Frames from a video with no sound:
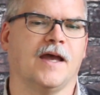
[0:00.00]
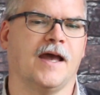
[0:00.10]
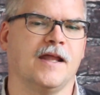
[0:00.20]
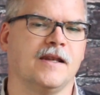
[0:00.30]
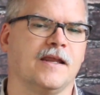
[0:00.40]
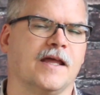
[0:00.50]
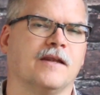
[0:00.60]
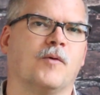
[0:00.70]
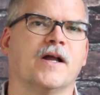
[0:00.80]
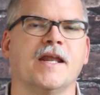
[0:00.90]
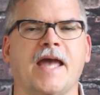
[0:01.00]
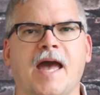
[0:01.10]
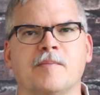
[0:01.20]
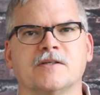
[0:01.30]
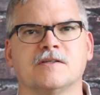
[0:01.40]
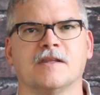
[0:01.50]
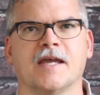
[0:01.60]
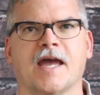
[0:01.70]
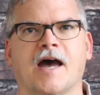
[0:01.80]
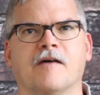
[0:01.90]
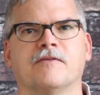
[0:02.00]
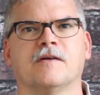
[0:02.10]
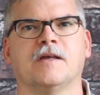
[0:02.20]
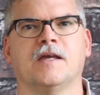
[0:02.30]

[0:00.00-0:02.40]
And, and what kind of habits do they have?